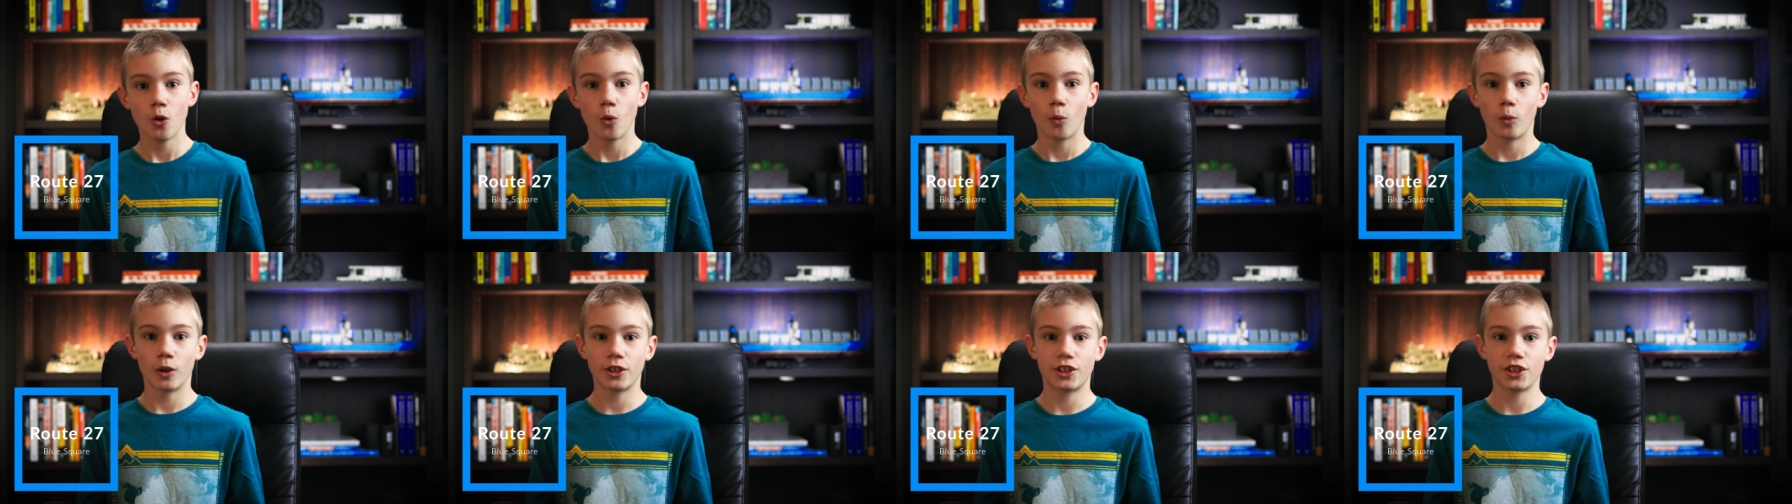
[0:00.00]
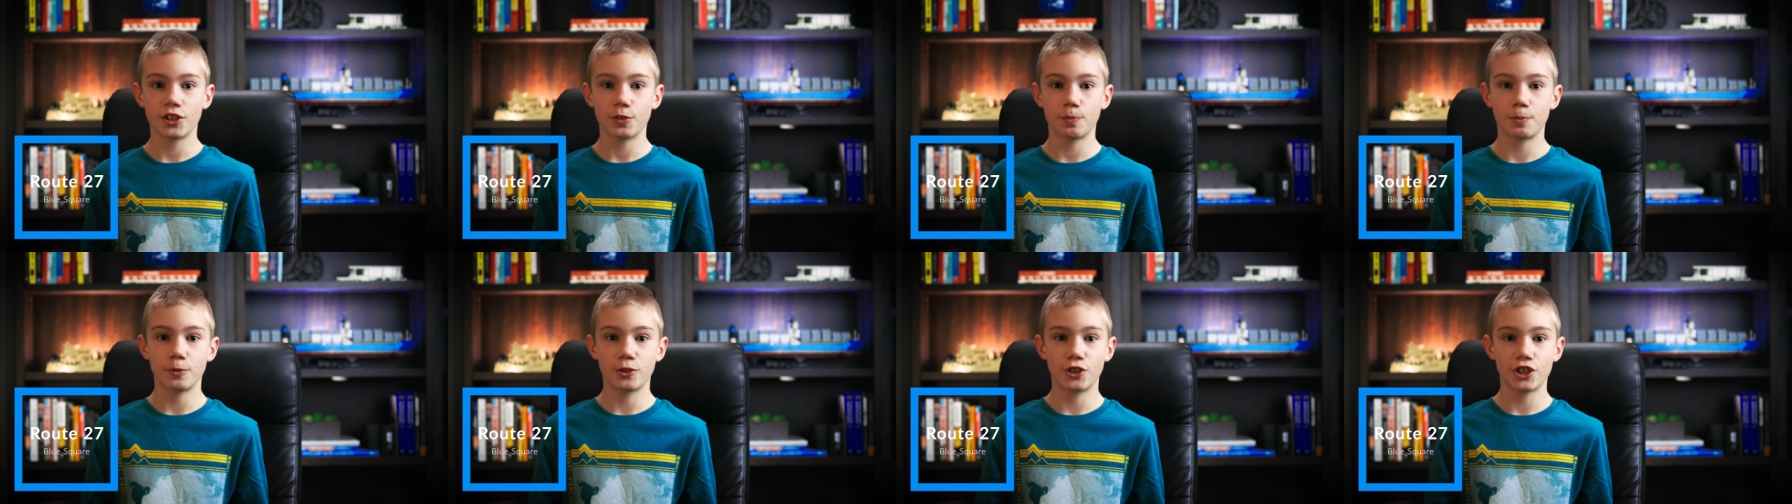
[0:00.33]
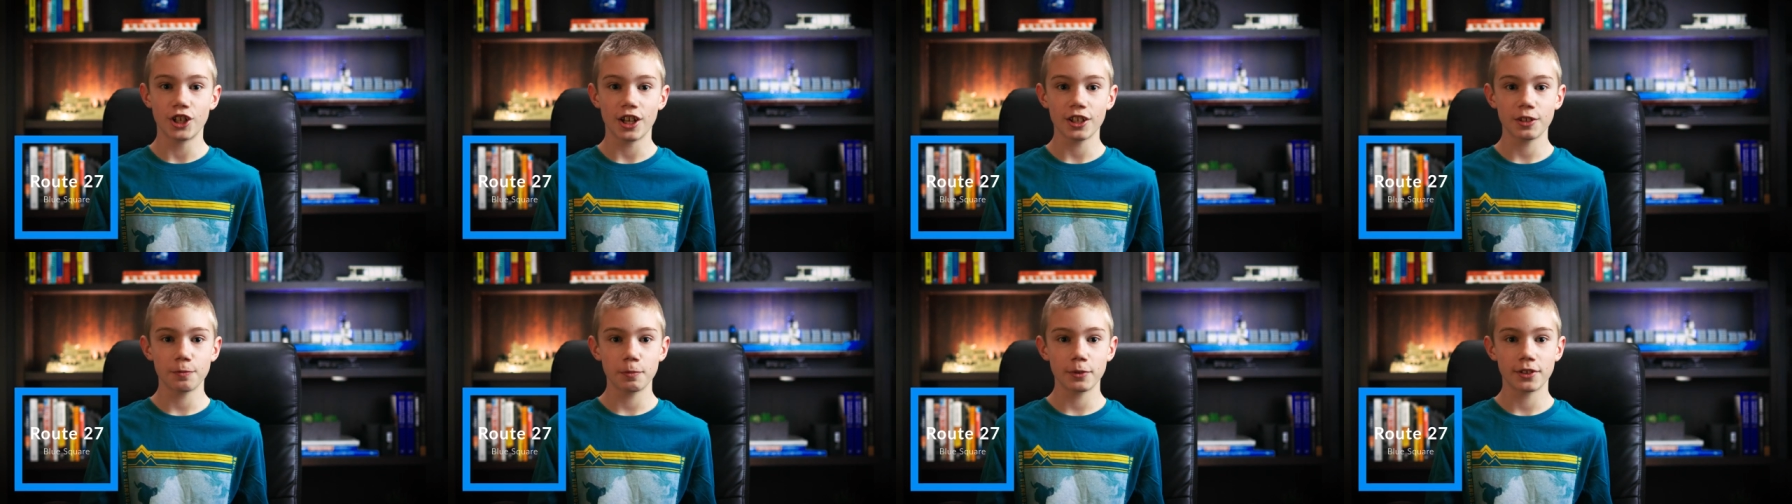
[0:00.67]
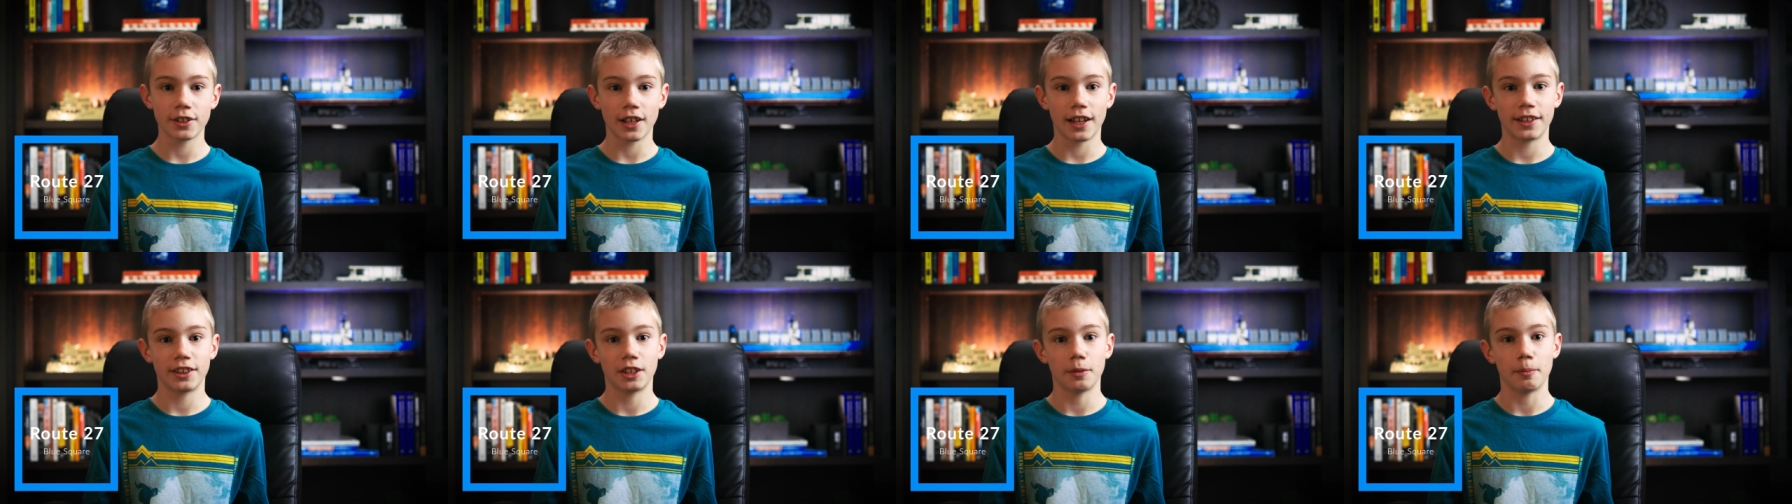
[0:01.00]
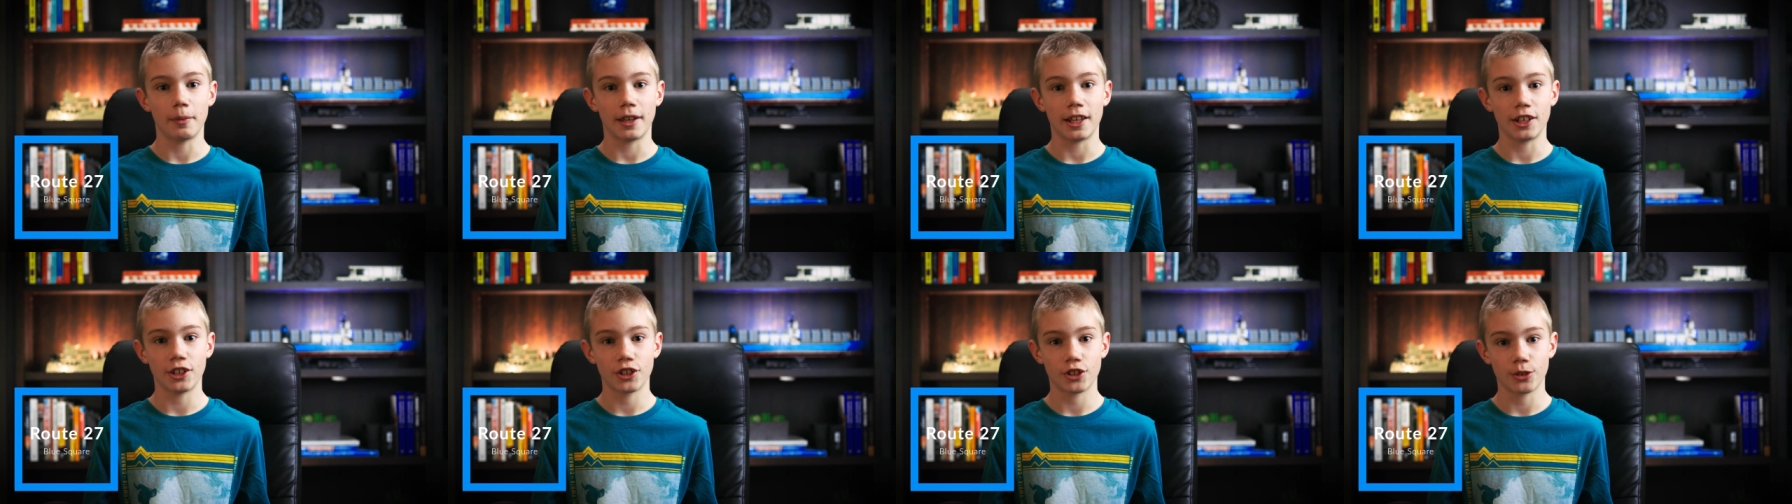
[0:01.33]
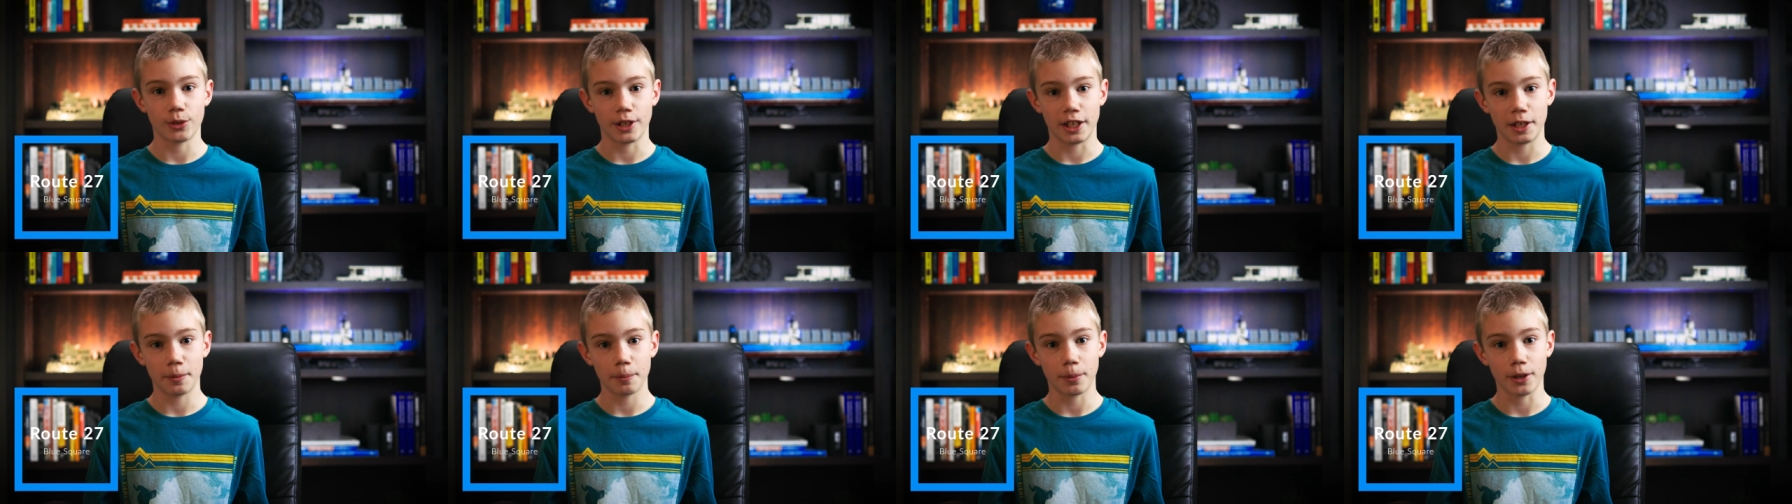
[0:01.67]
which is just beside the main
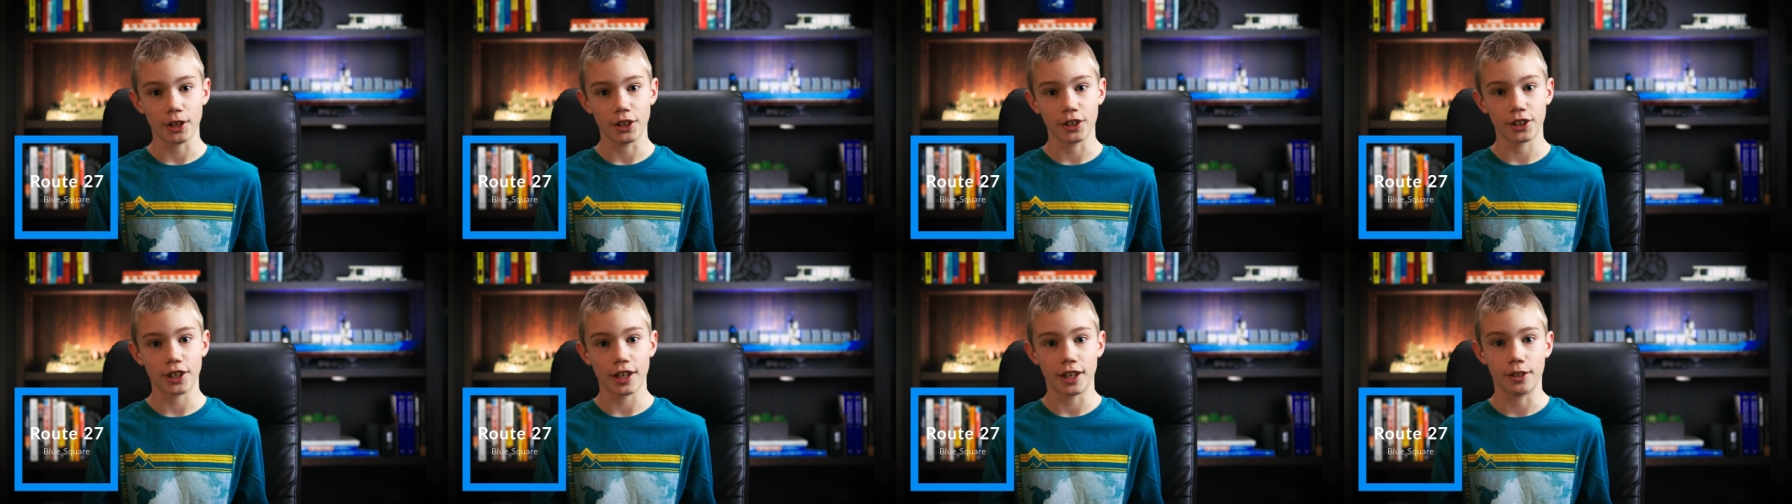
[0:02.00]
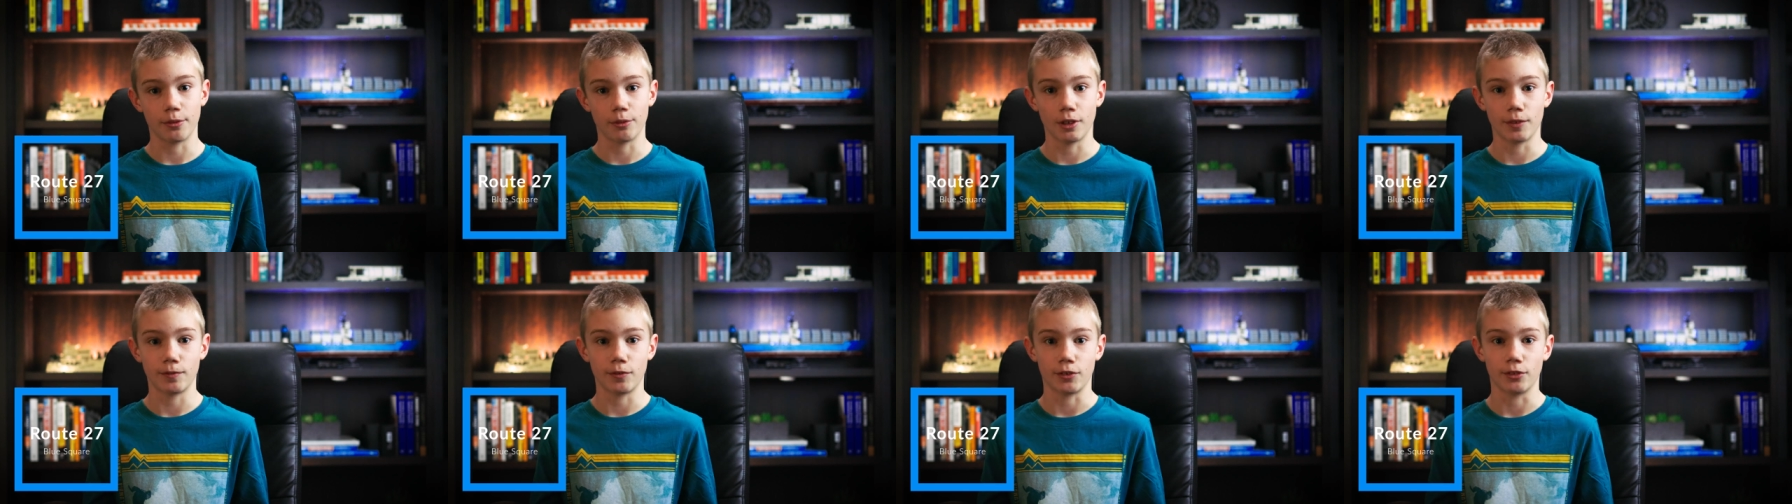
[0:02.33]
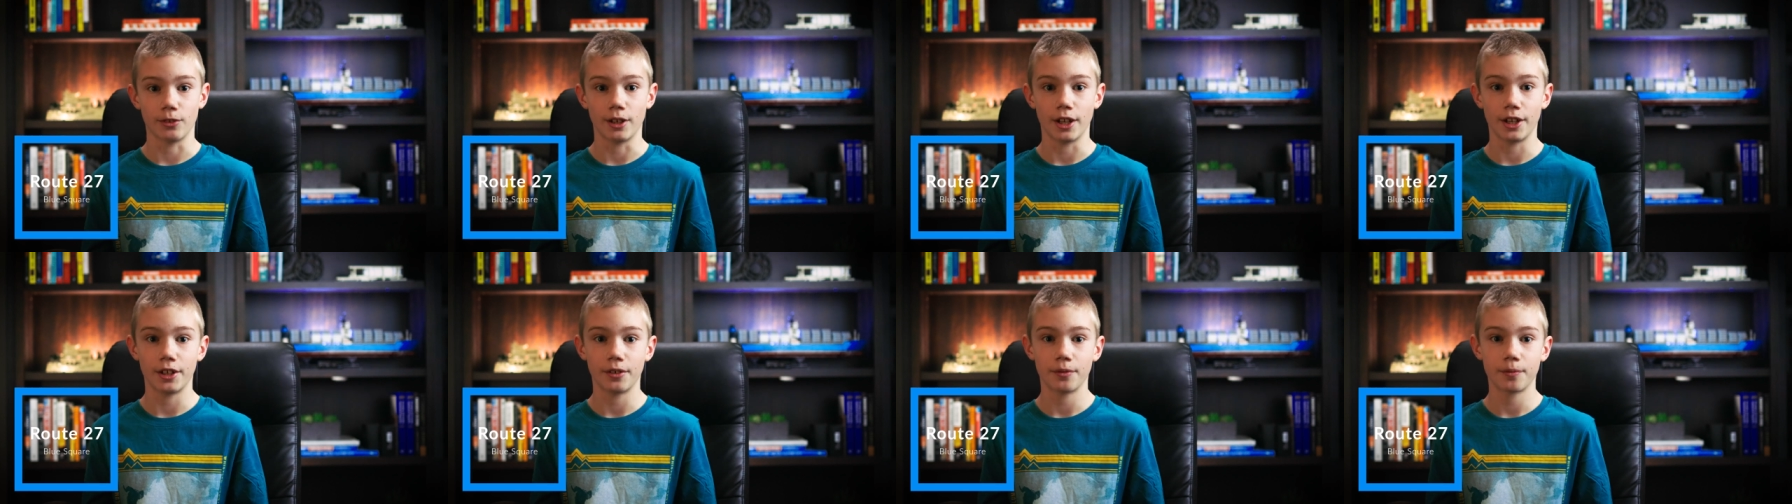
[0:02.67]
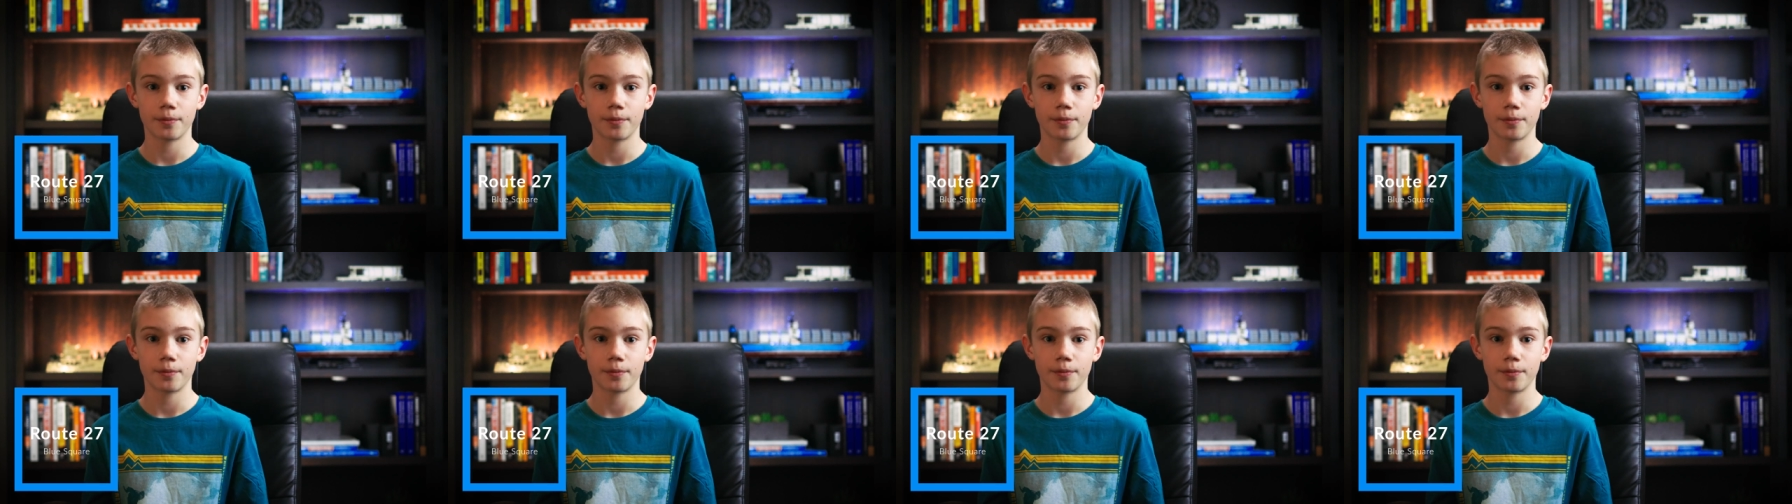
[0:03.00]
terrain park and river run.